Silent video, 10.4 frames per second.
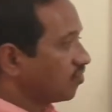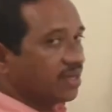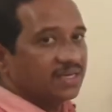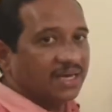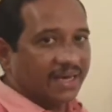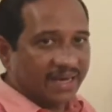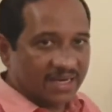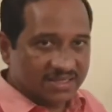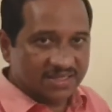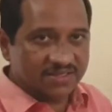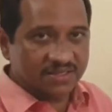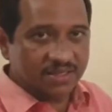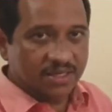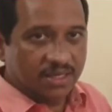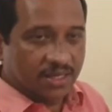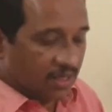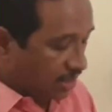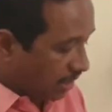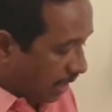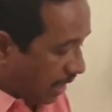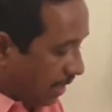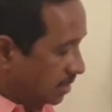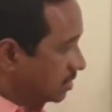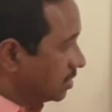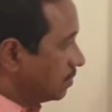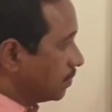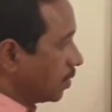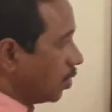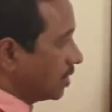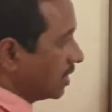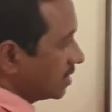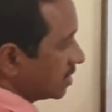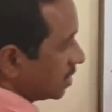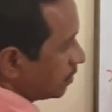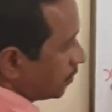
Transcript: y-axis and plotting the